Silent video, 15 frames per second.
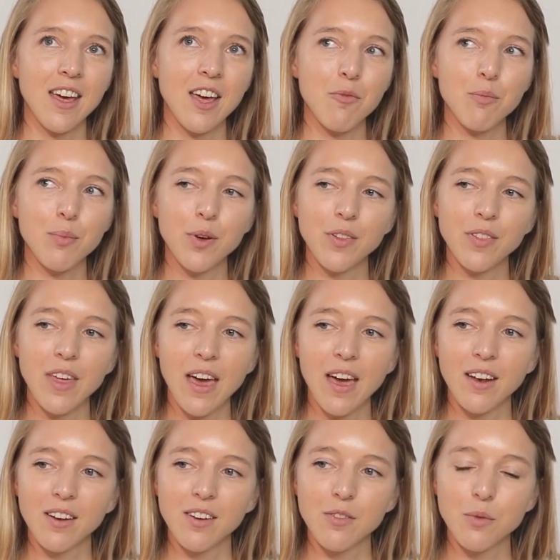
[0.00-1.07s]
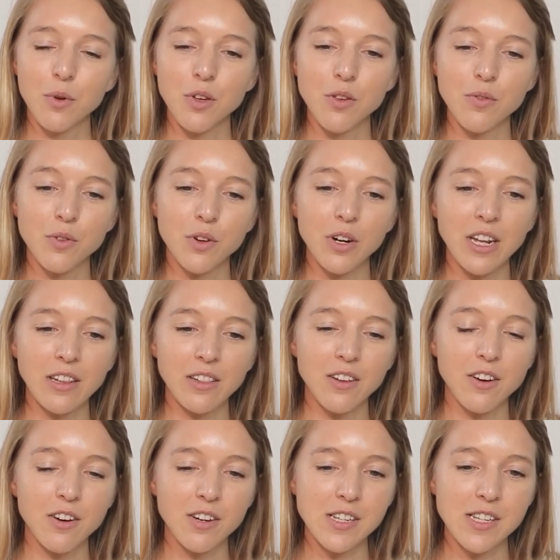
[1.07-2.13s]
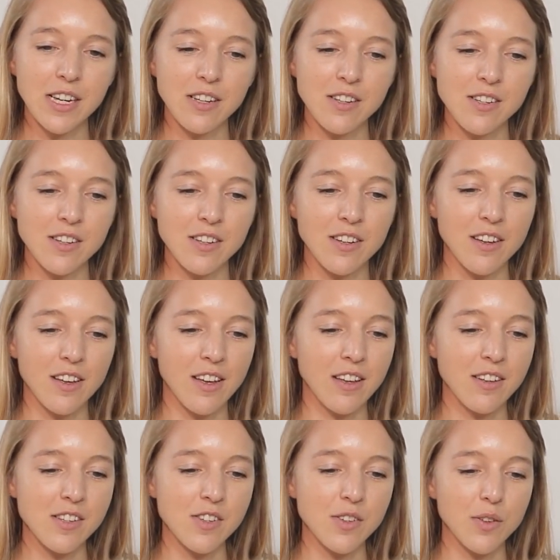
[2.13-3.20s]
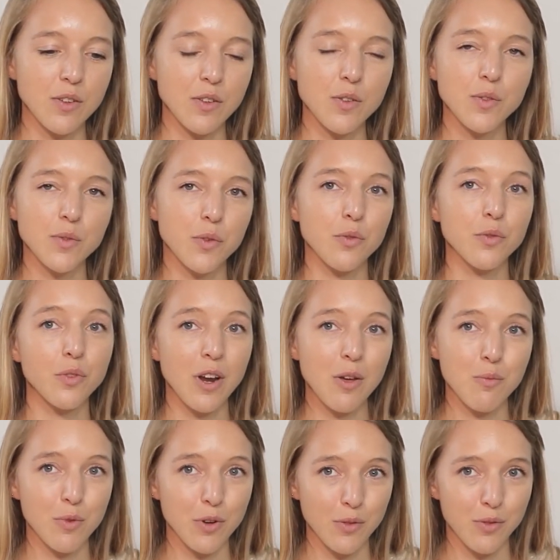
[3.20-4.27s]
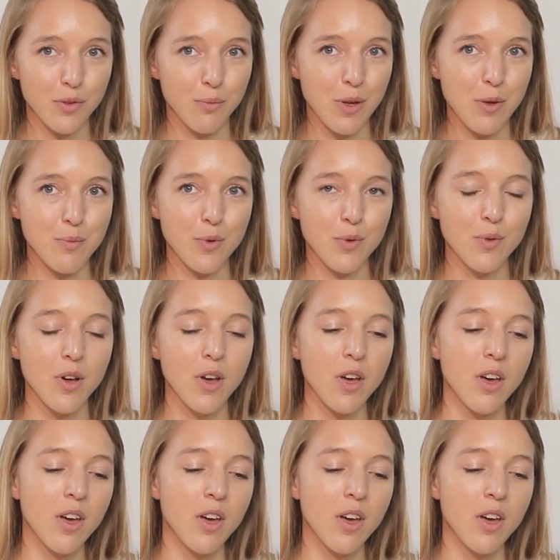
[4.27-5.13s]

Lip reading: and put that, what you've already learned, into a useful framework for people.